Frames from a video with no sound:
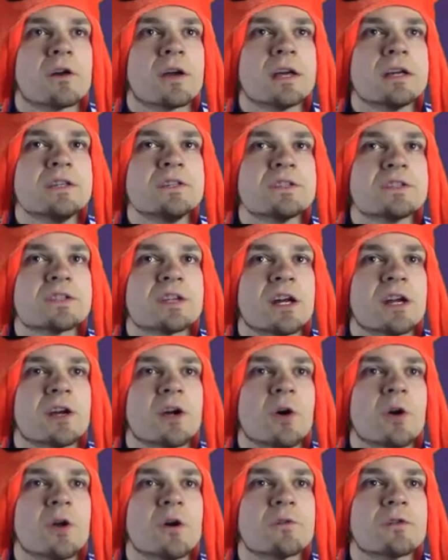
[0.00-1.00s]
he's just kind of
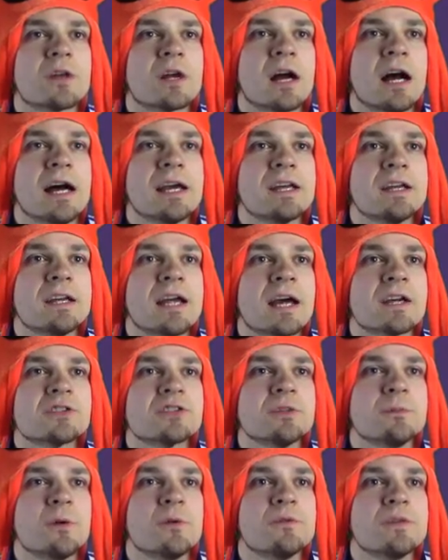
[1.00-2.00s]
going over there. I can
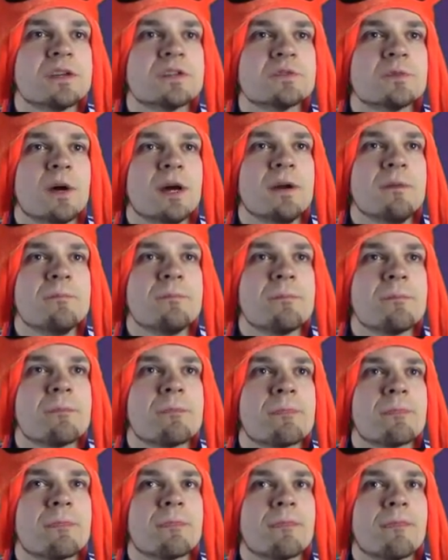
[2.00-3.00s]
actually move this way
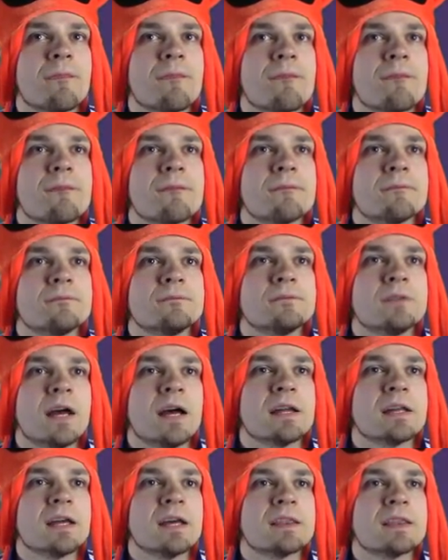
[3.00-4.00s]

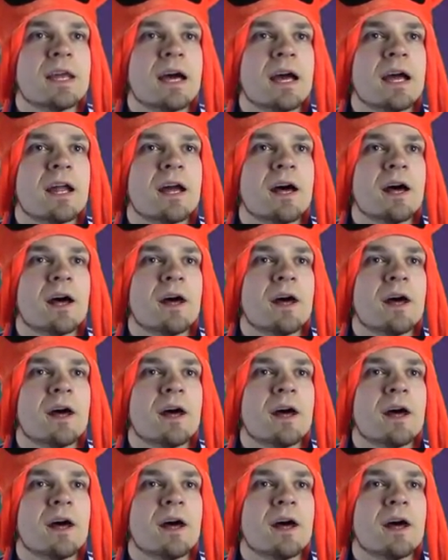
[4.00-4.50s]
and get that, uh,